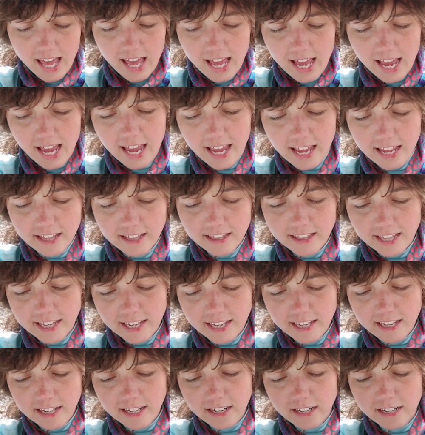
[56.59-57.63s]
and
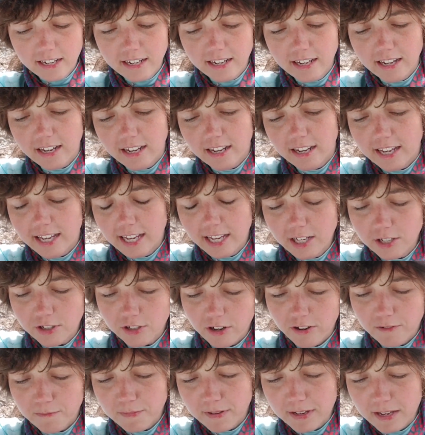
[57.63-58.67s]
then he
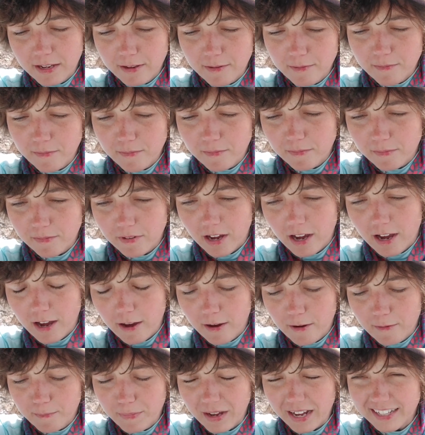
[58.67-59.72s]
drove me
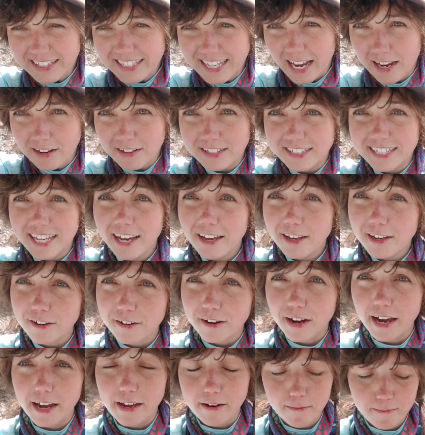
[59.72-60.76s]
back down to
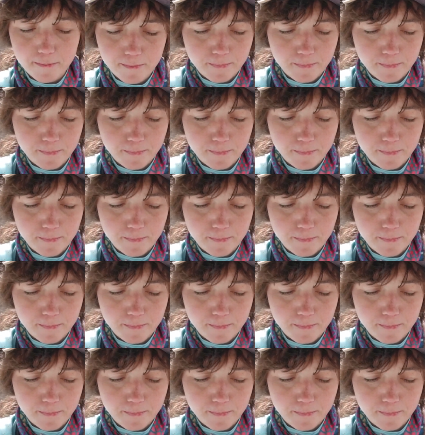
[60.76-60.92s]
Telluride,